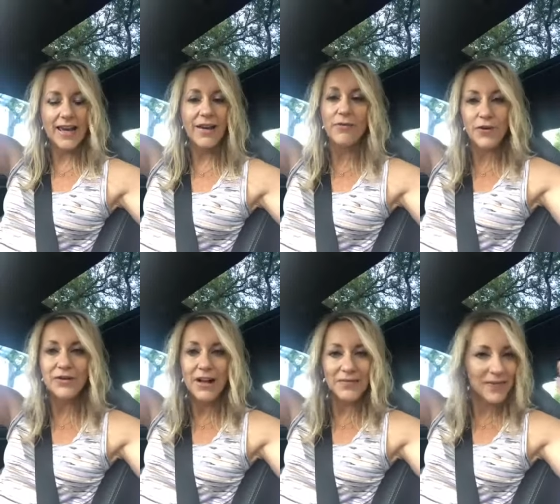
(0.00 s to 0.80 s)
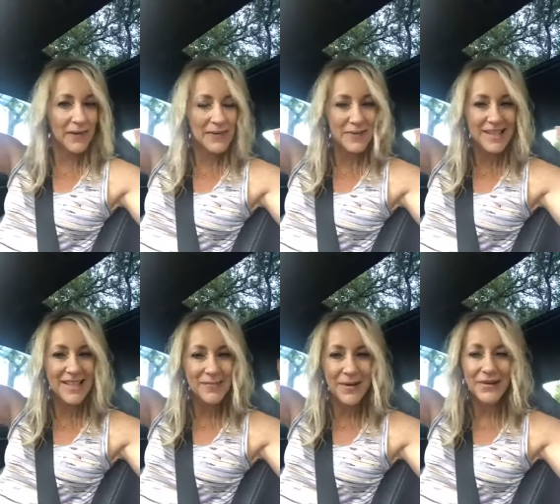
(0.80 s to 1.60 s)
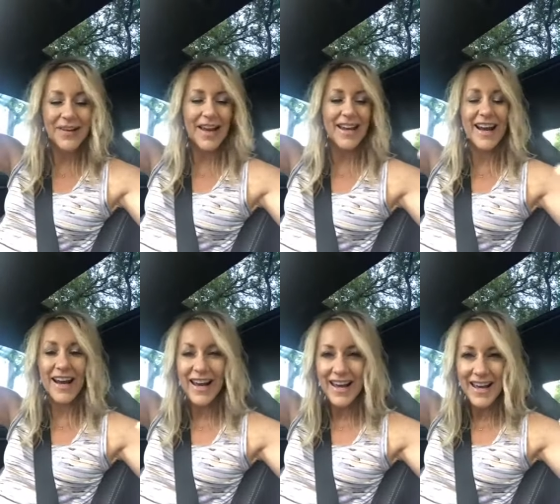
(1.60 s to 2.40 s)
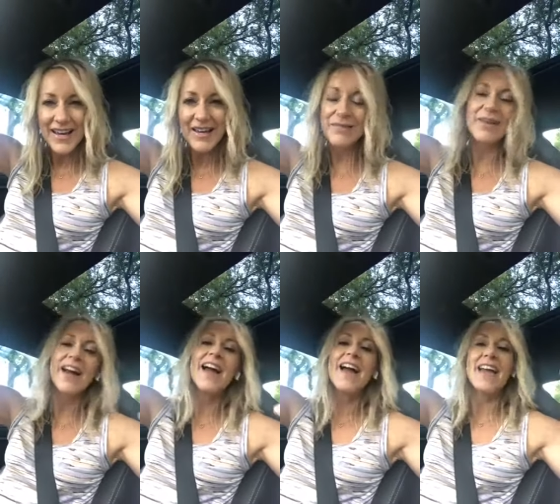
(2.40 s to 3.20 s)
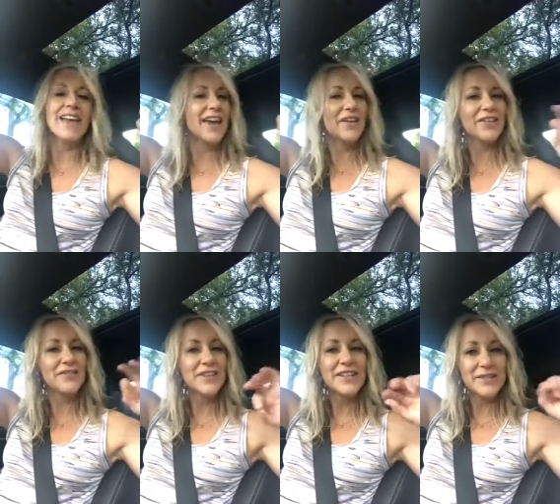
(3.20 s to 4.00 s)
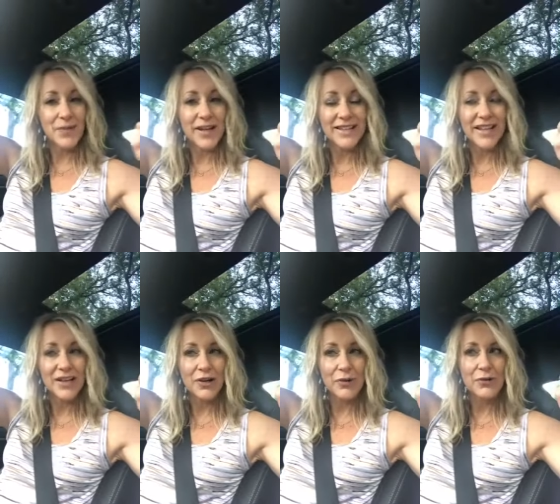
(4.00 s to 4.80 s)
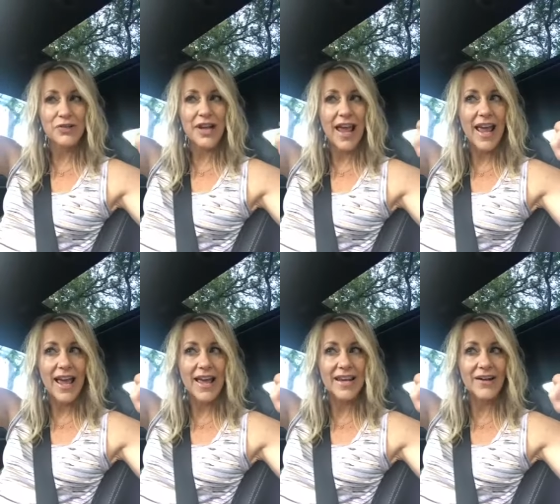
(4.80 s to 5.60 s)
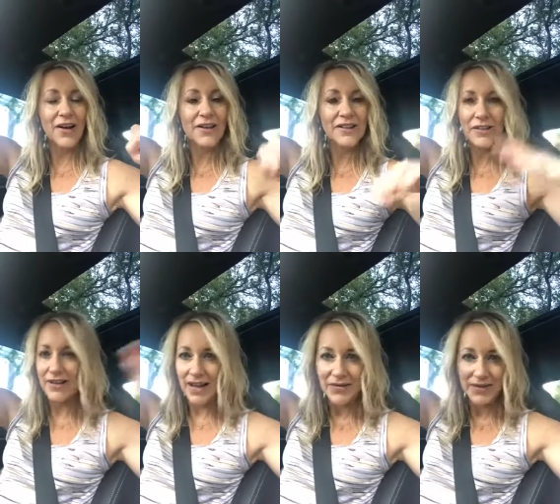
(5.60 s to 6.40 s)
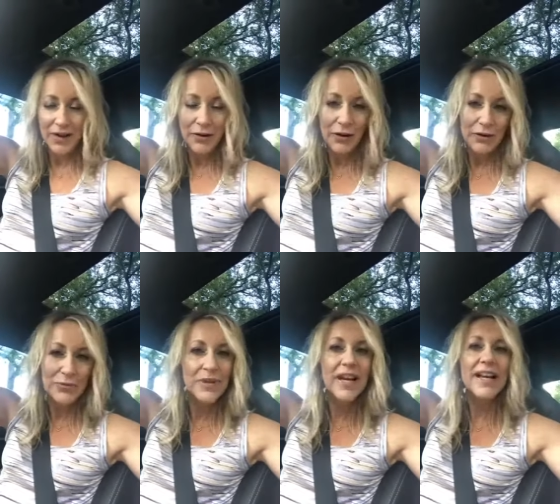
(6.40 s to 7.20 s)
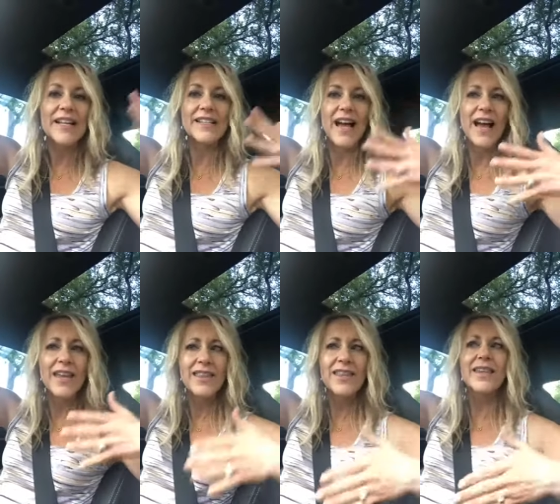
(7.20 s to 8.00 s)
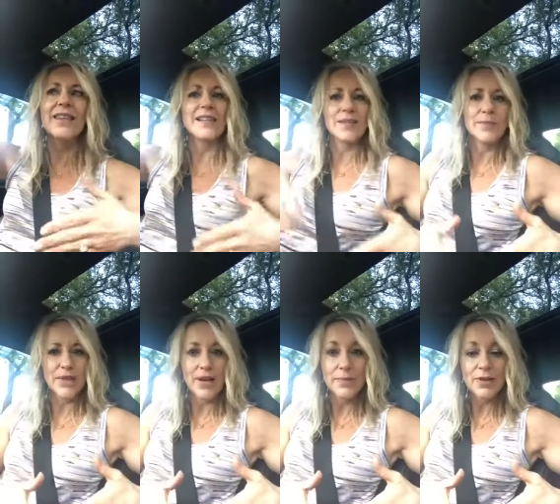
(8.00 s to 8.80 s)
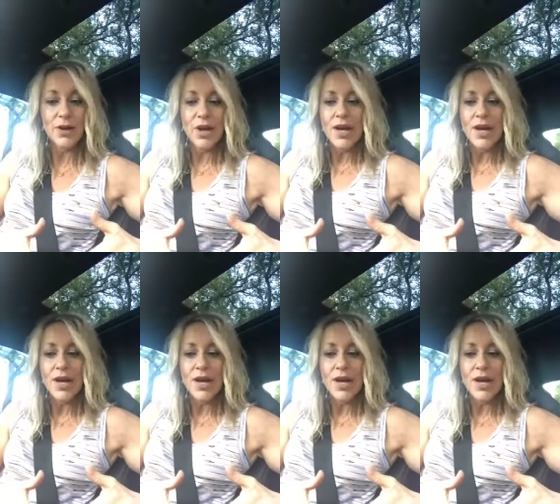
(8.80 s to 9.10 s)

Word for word: oh, first off, my name is Missy Meaux, and I am a health and fitness mindset coach and also a lifestyle coach because I think that sometimes